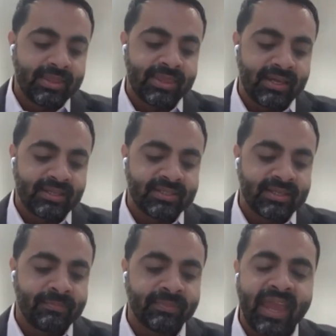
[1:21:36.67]
that
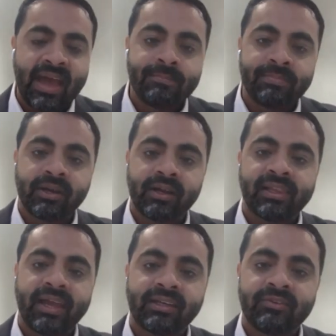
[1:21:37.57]
Camp, a
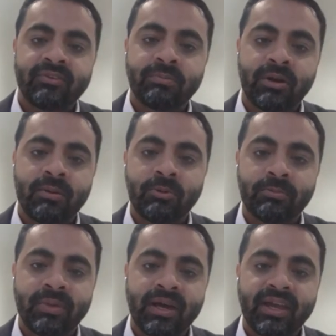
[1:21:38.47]
collective in
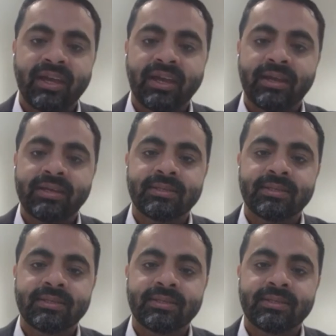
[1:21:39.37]
Mumbai,